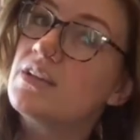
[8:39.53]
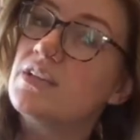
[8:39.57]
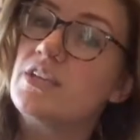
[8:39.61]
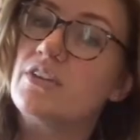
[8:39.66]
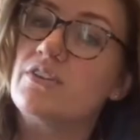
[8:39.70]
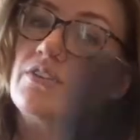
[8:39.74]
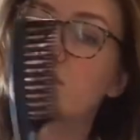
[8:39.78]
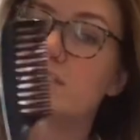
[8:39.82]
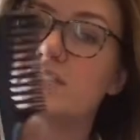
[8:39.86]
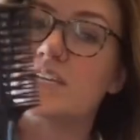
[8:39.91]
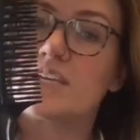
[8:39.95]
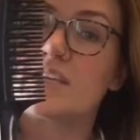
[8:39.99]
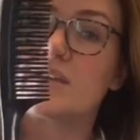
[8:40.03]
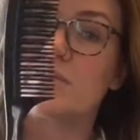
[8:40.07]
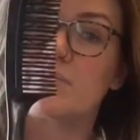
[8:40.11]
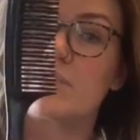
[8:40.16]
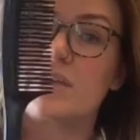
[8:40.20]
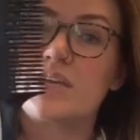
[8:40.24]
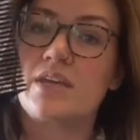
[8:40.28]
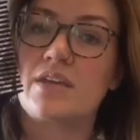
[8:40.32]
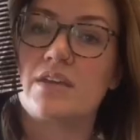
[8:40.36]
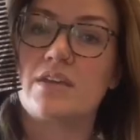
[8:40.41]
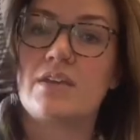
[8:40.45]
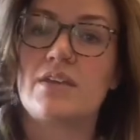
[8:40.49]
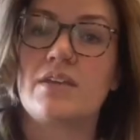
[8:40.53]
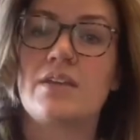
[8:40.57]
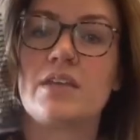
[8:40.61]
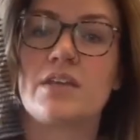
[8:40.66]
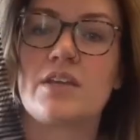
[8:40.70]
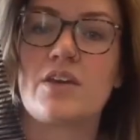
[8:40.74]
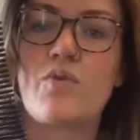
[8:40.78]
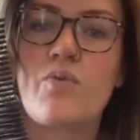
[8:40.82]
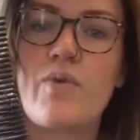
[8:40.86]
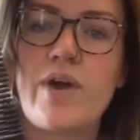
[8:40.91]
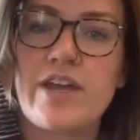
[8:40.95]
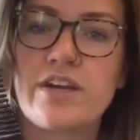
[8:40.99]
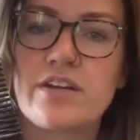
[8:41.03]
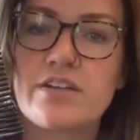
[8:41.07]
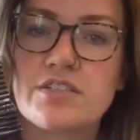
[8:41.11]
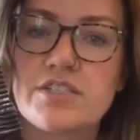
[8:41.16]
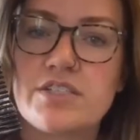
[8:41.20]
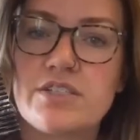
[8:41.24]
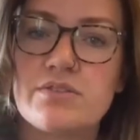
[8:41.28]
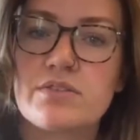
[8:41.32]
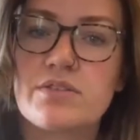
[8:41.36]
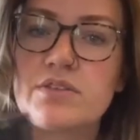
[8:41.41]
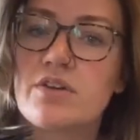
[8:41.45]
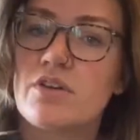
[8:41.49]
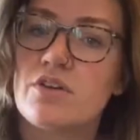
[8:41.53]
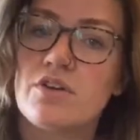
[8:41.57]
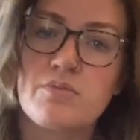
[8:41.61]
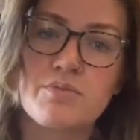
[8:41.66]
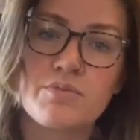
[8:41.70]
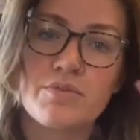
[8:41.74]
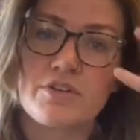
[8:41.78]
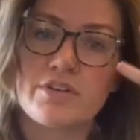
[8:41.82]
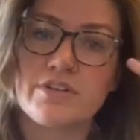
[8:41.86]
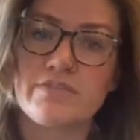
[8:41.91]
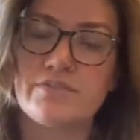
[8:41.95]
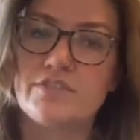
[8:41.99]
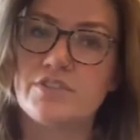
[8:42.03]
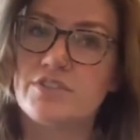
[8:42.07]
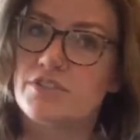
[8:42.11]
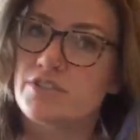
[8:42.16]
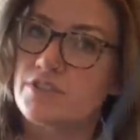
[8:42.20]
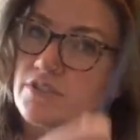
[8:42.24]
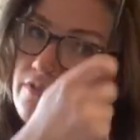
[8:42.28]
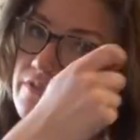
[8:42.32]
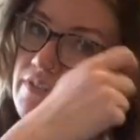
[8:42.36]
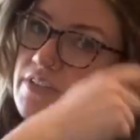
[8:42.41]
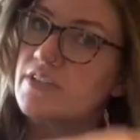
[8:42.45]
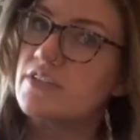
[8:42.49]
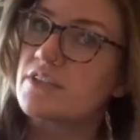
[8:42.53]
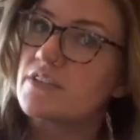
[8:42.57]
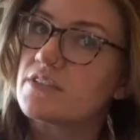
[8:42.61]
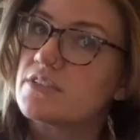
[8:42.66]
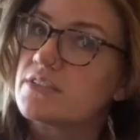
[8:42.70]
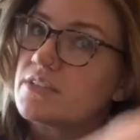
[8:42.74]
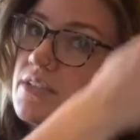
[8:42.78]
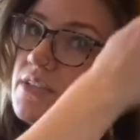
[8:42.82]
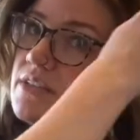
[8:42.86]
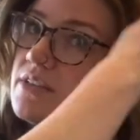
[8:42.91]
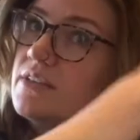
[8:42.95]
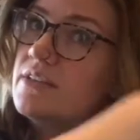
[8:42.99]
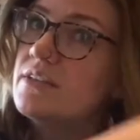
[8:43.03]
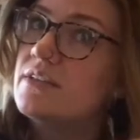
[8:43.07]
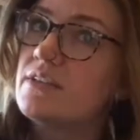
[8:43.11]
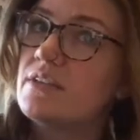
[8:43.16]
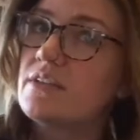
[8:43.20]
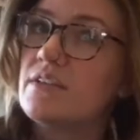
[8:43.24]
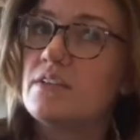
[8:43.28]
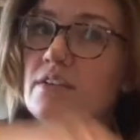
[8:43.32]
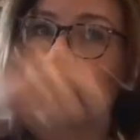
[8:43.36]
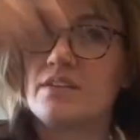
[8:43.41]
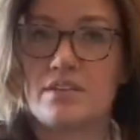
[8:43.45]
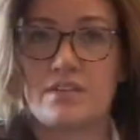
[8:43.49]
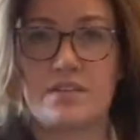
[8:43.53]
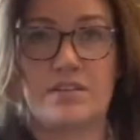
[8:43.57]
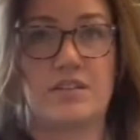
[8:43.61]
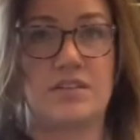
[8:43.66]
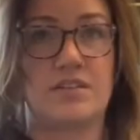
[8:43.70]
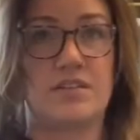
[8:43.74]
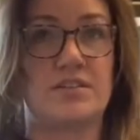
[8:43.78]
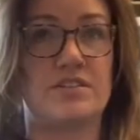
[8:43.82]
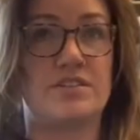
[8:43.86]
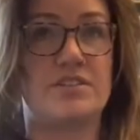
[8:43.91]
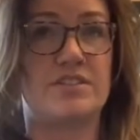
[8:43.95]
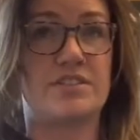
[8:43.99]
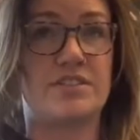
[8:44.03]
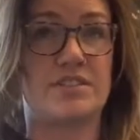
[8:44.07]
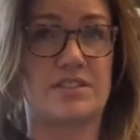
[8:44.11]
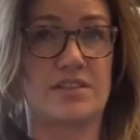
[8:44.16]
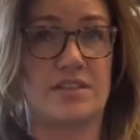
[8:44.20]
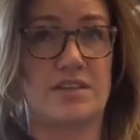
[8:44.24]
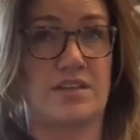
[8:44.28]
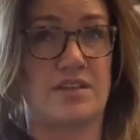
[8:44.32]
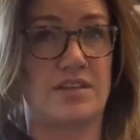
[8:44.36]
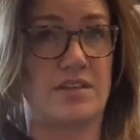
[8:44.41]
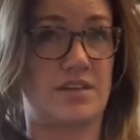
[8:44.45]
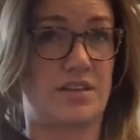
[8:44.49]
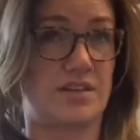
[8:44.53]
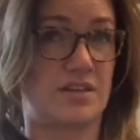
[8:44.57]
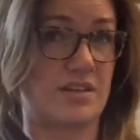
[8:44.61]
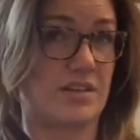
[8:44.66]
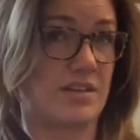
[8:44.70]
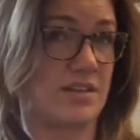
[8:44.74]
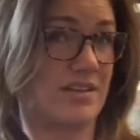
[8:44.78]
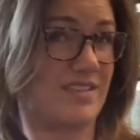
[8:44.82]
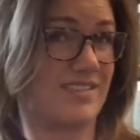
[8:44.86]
you can take a big, like a wider tooth comb or even just your fingers and just kind of